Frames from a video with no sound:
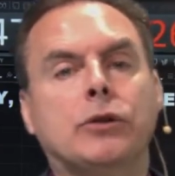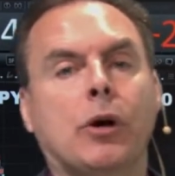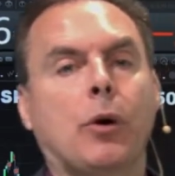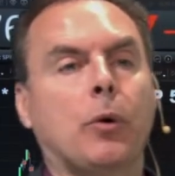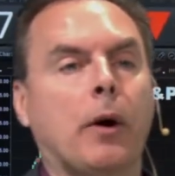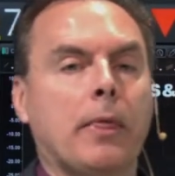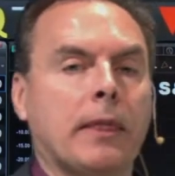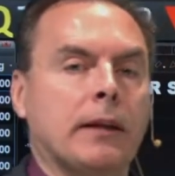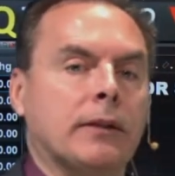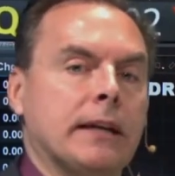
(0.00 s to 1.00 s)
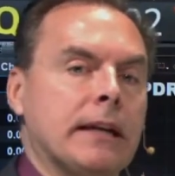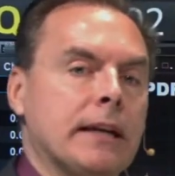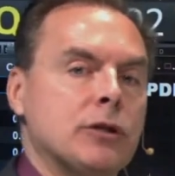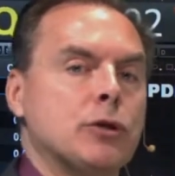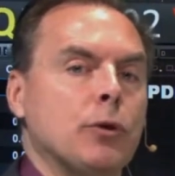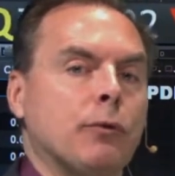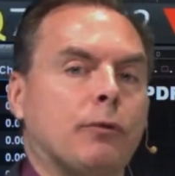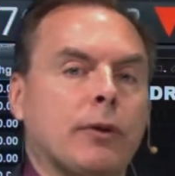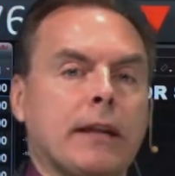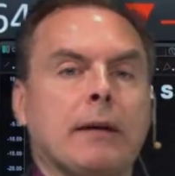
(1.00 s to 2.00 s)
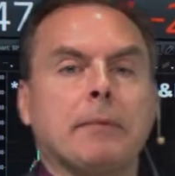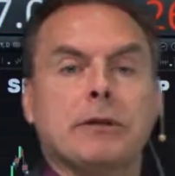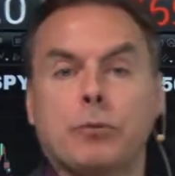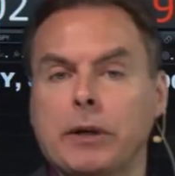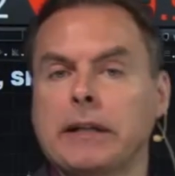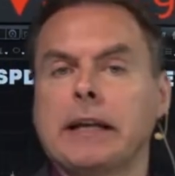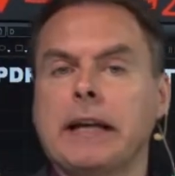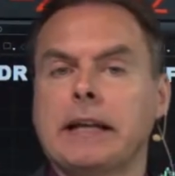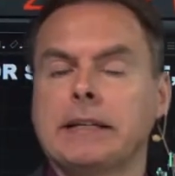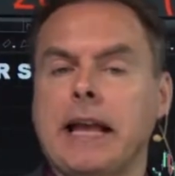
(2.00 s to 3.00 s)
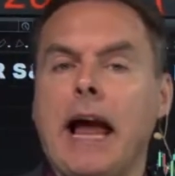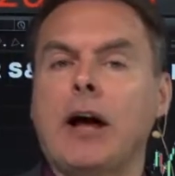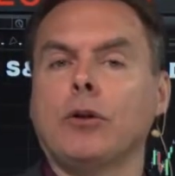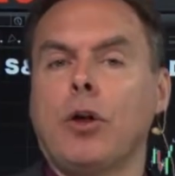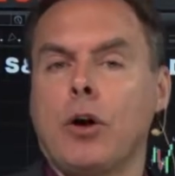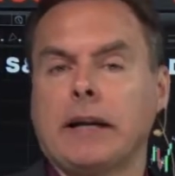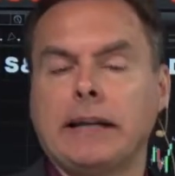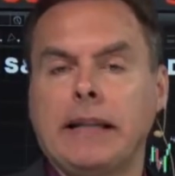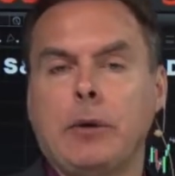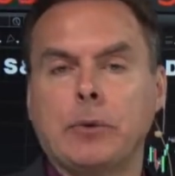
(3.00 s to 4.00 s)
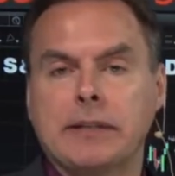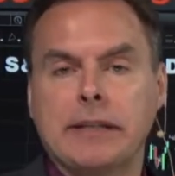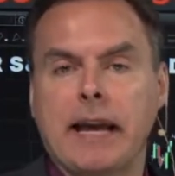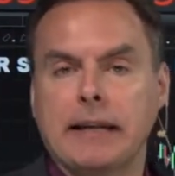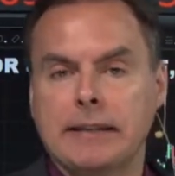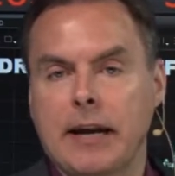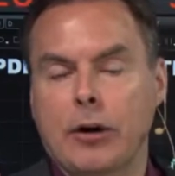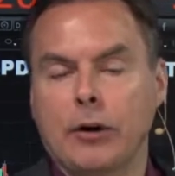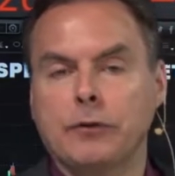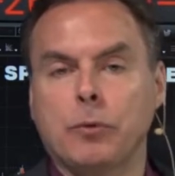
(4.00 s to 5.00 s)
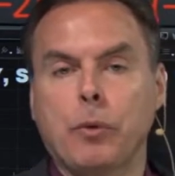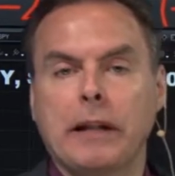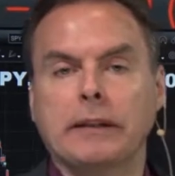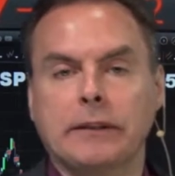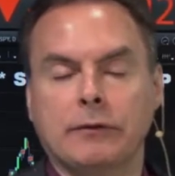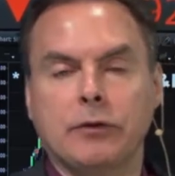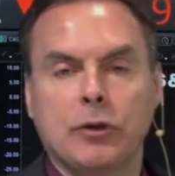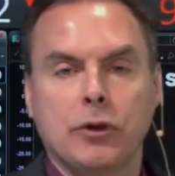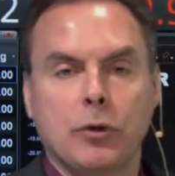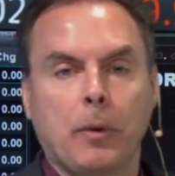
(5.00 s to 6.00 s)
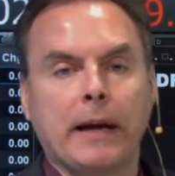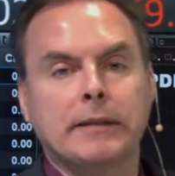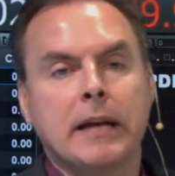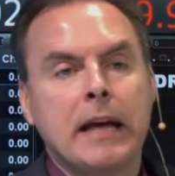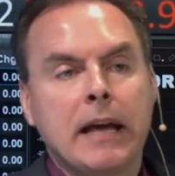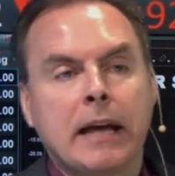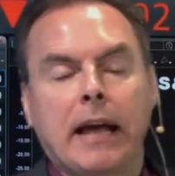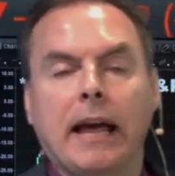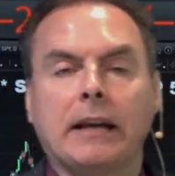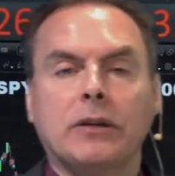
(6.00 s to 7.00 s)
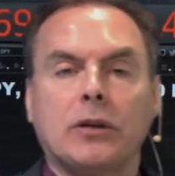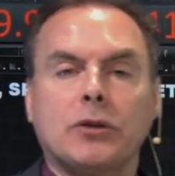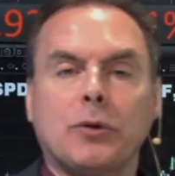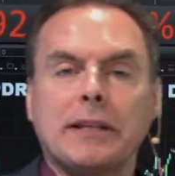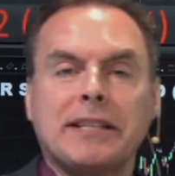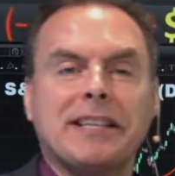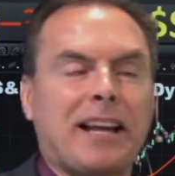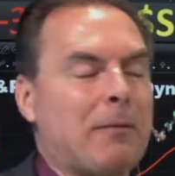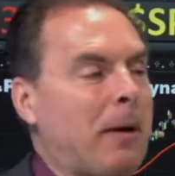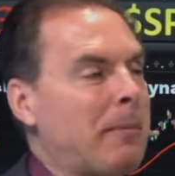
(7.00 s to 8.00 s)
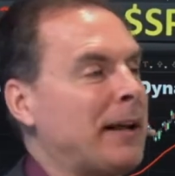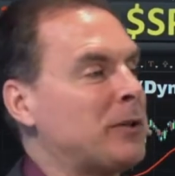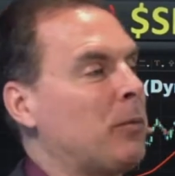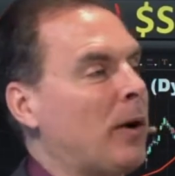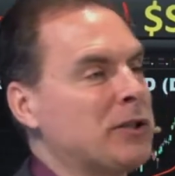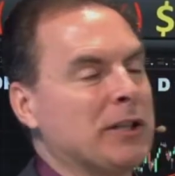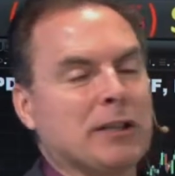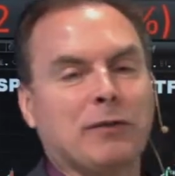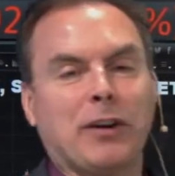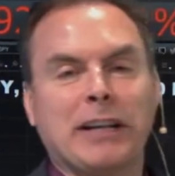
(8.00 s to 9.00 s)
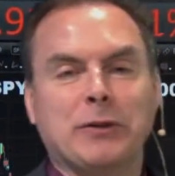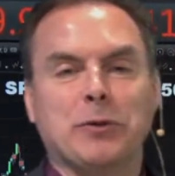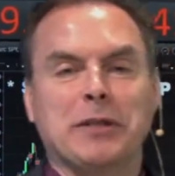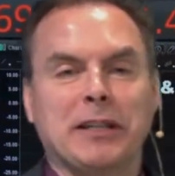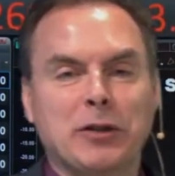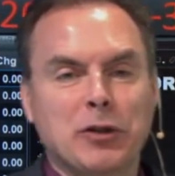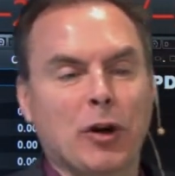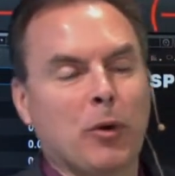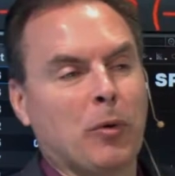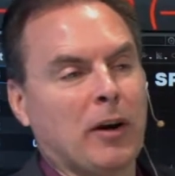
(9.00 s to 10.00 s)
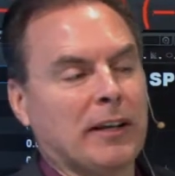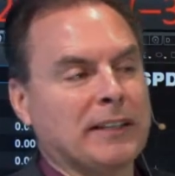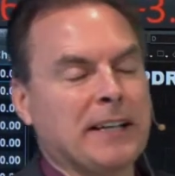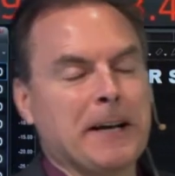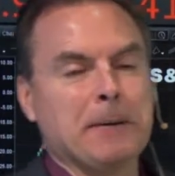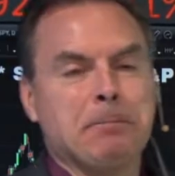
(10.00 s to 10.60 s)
So the issue for them is really is how long can they withstand tariffs relative to the U.S.? And so this is, I'm actually watching this very interesting show on